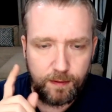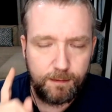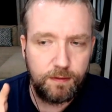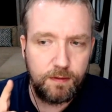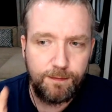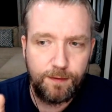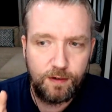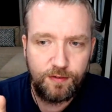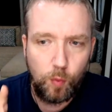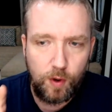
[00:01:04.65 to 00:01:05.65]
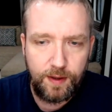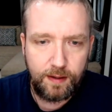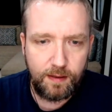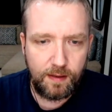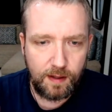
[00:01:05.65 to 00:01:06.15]
The, the first one
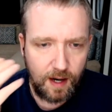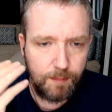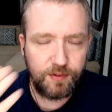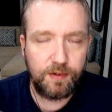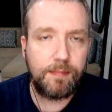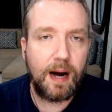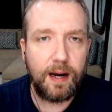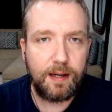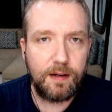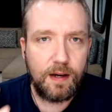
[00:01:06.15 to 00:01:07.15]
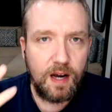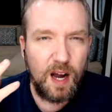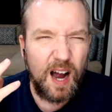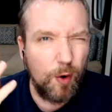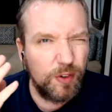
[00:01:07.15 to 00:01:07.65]
that, that comes to mind,
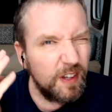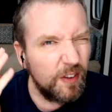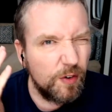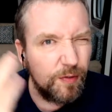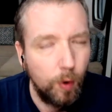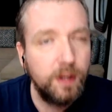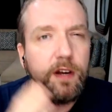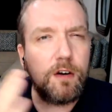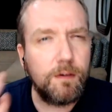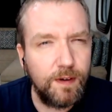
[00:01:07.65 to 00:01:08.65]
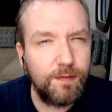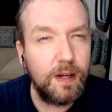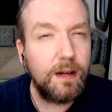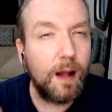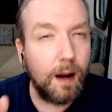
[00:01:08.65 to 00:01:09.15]
I was either fourteen or
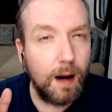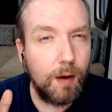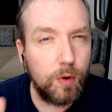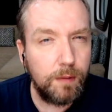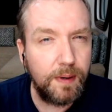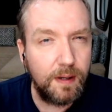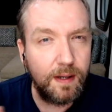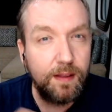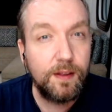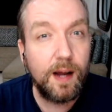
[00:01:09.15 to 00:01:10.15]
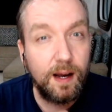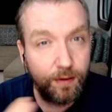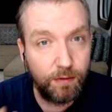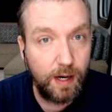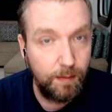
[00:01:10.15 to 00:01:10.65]
fifteen. I, I would have been in the ninth
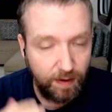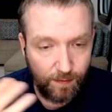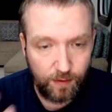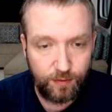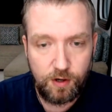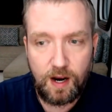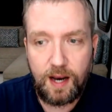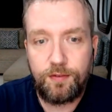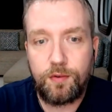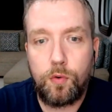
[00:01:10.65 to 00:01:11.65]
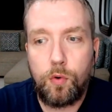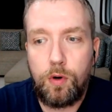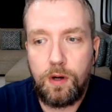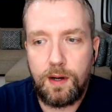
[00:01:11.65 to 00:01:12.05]
grade, my first year of high school.